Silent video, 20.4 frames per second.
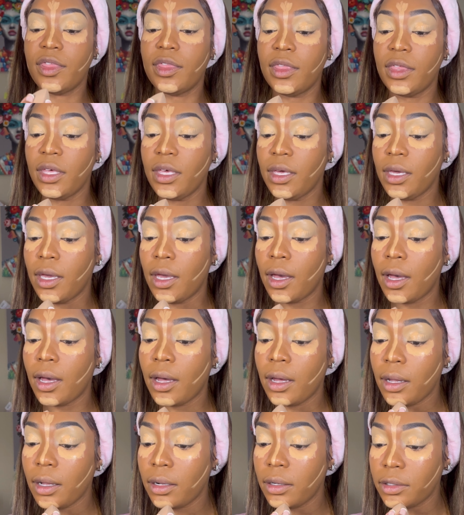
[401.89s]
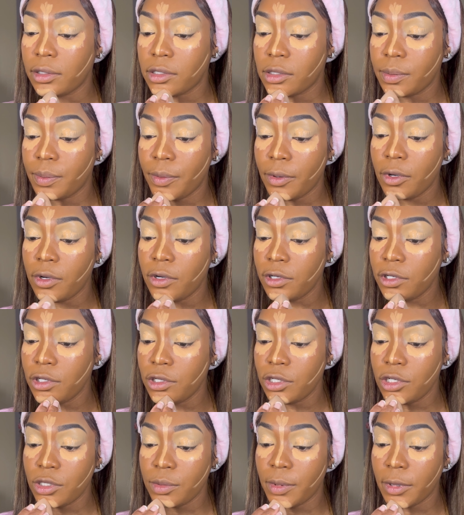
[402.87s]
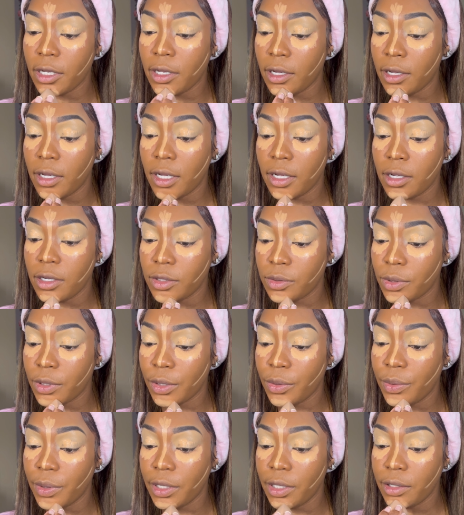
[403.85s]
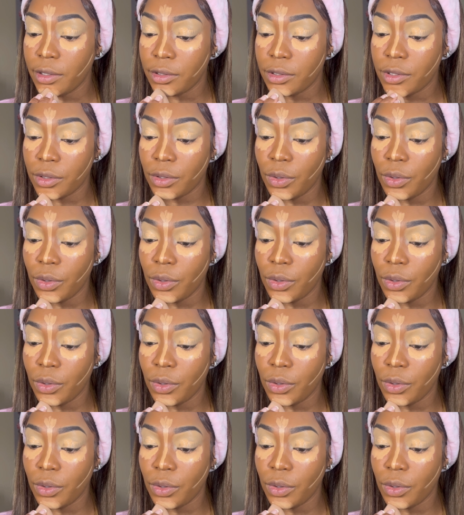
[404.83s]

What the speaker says: the angled sponge because we're going to